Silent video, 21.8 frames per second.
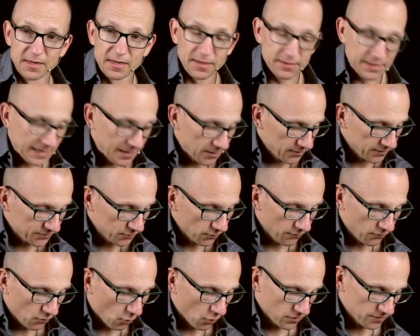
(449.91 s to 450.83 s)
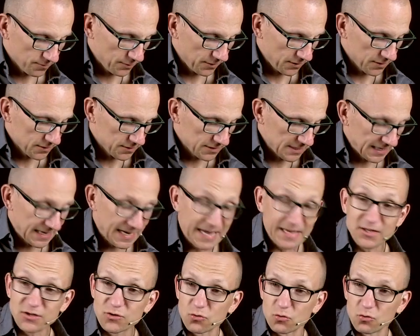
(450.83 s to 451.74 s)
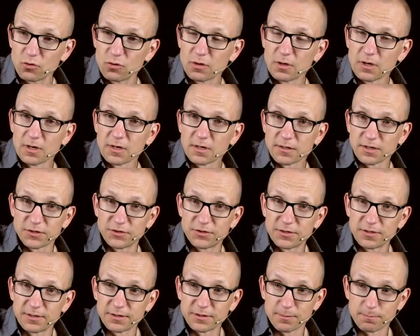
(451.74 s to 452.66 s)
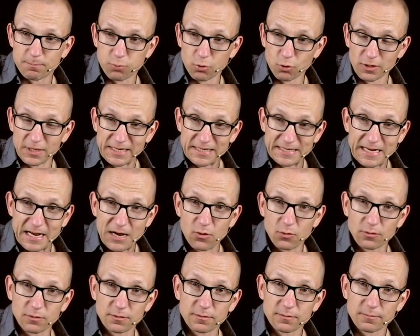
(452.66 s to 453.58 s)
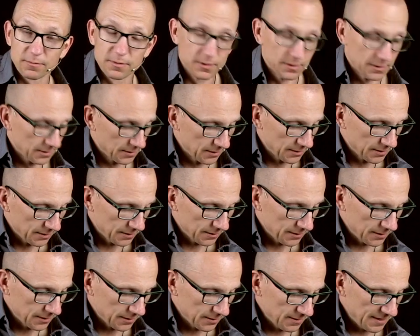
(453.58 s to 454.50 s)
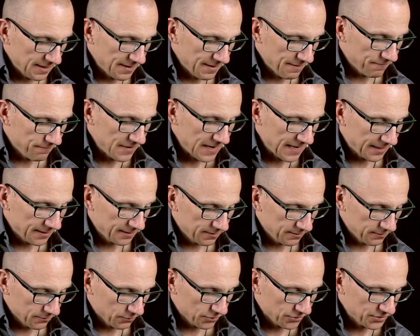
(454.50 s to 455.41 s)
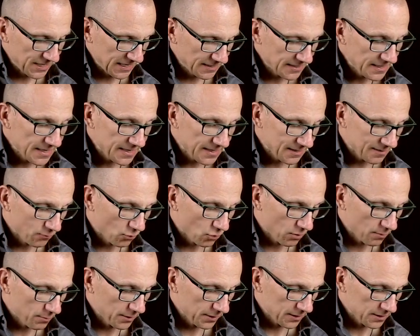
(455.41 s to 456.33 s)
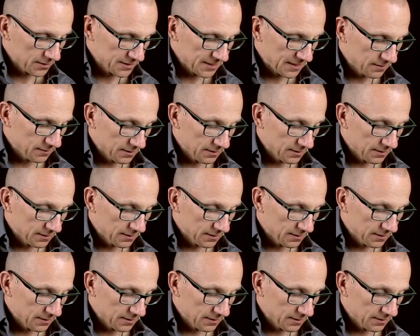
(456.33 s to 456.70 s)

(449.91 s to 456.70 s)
And that is, of course, because I can't do the pulling down effect or technique anymore, because